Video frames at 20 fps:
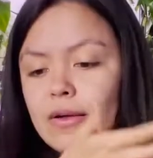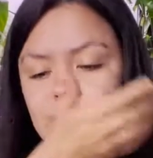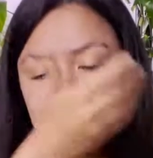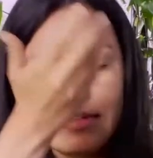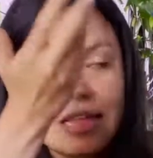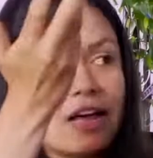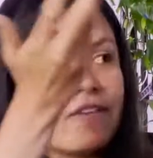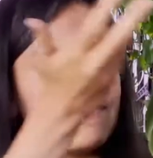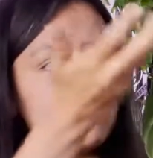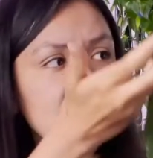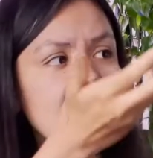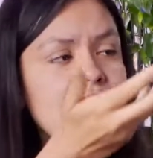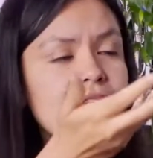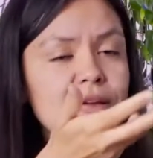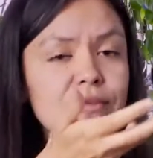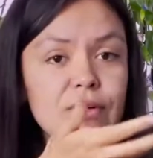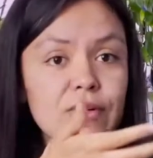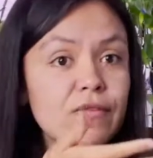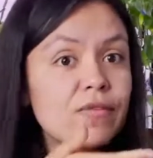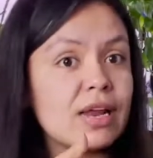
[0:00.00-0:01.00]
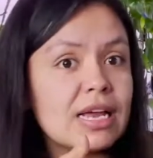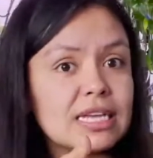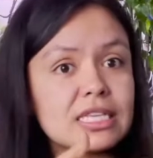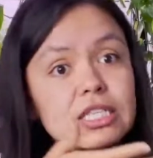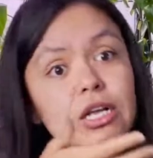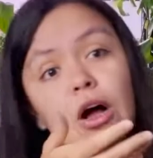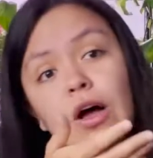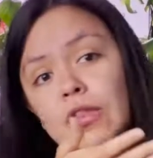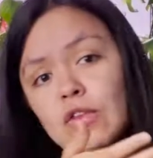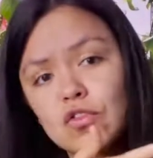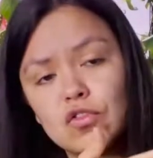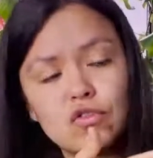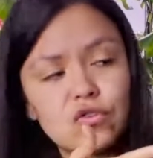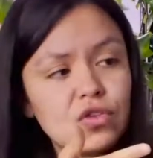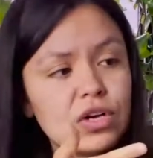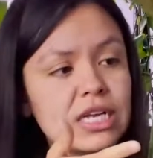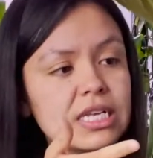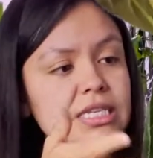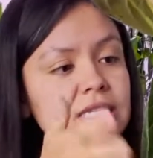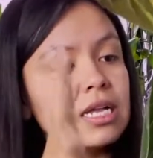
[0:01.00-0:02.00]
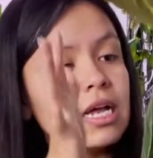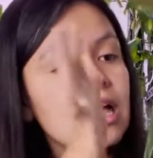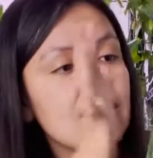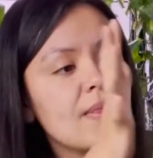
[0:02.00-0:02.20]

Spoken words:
definitely reflects all the stress